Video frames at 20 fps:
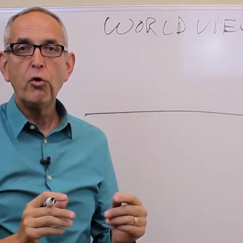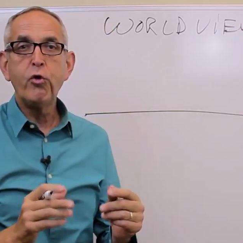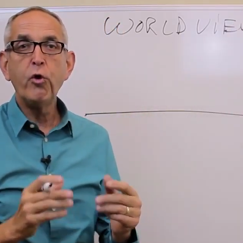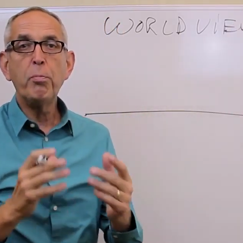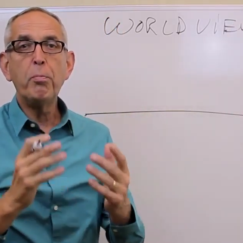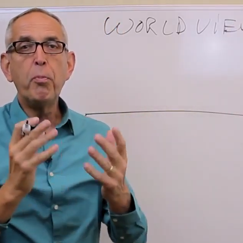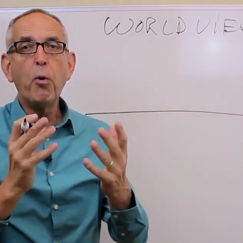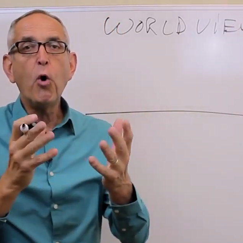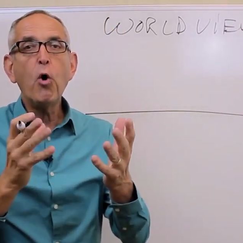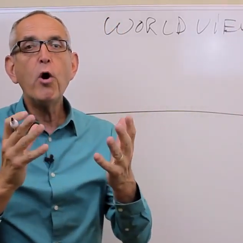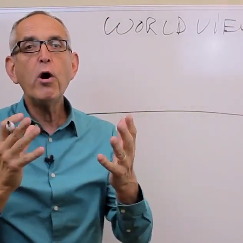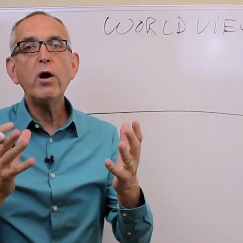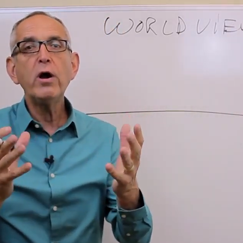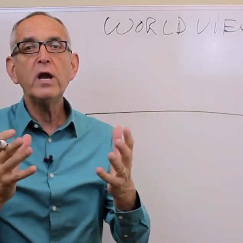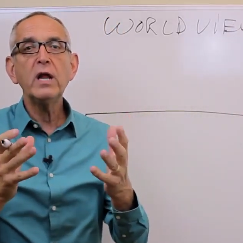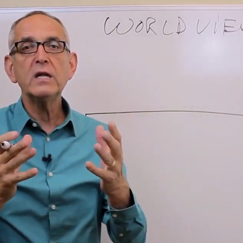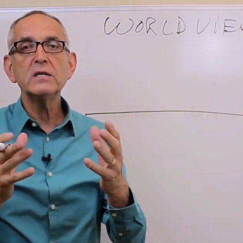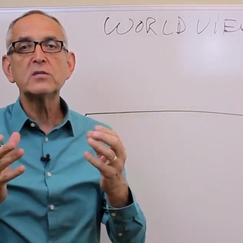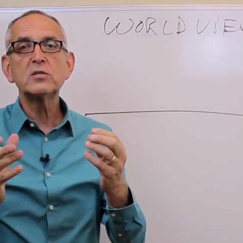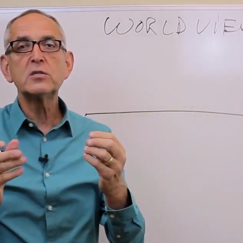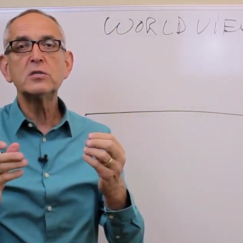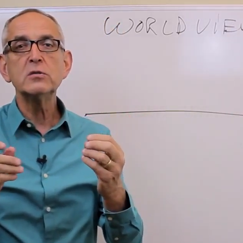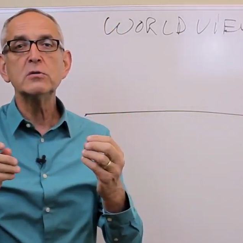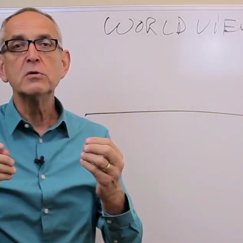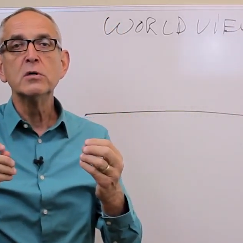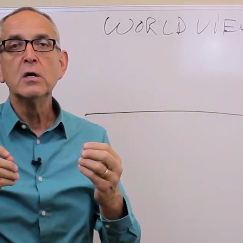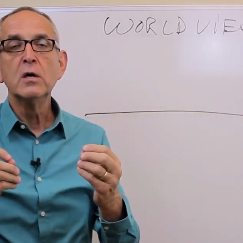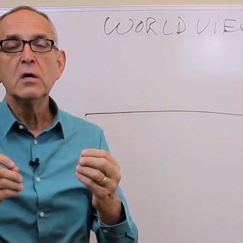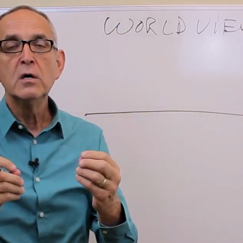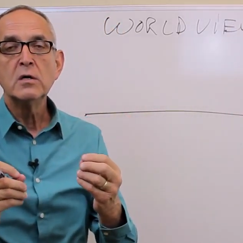The board is
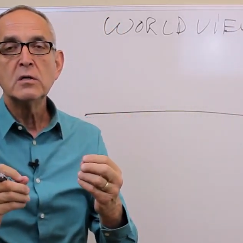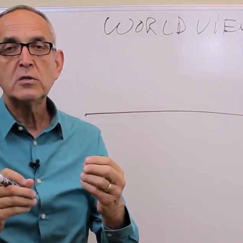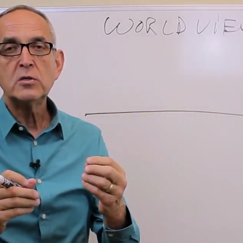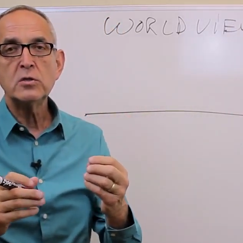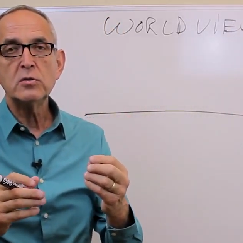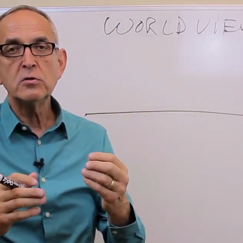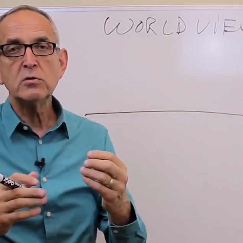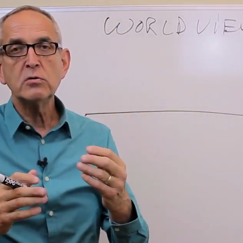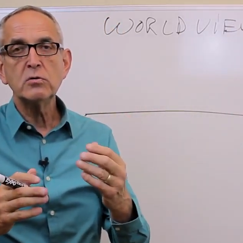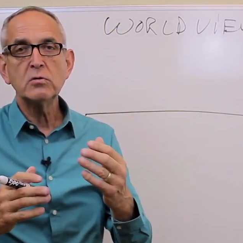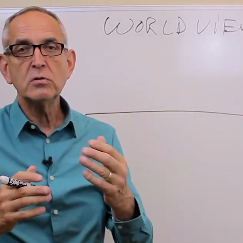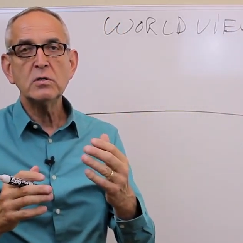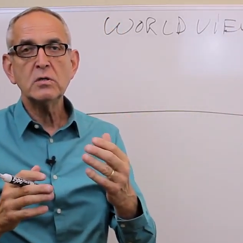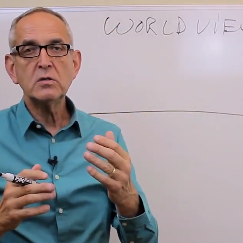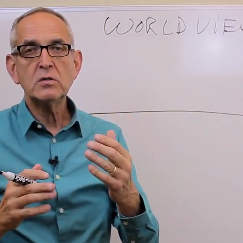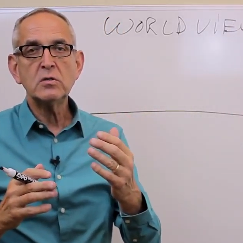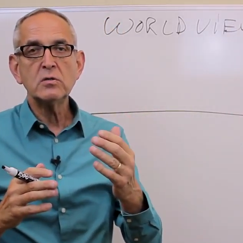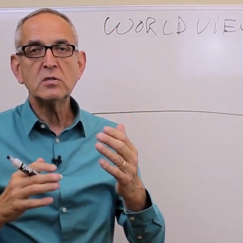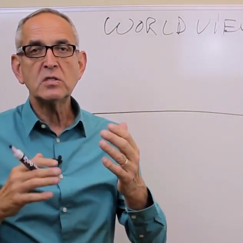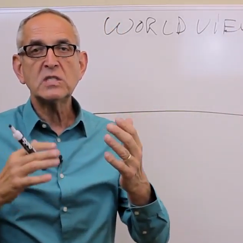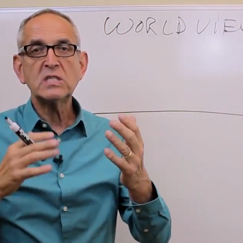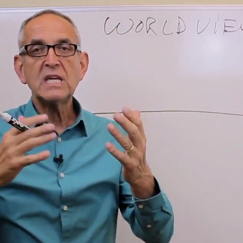to